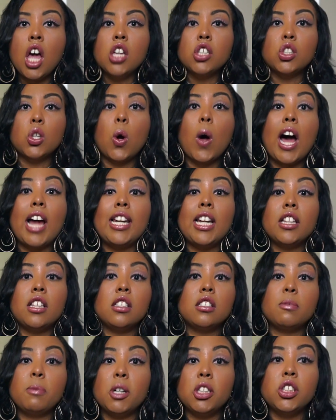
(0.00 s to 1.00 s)
So I let
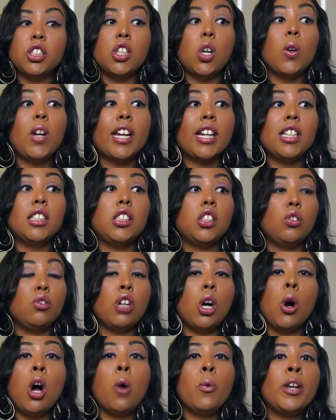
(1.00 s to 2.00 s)
this person know like, listen, you
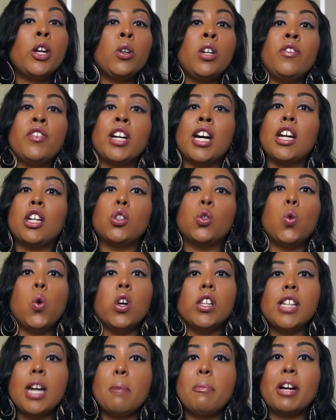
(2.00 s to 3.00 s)
know what? We don't even gotta do
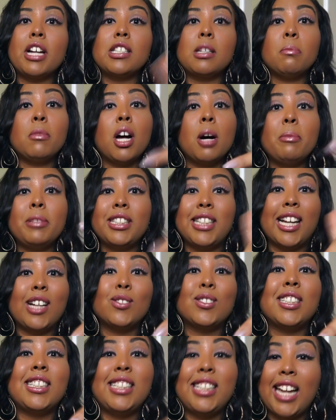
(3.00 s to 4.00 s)
all of that because I'm coming
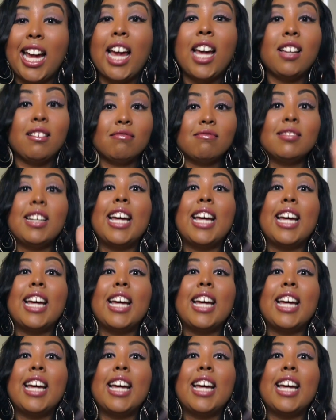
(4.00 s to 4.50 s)
down today.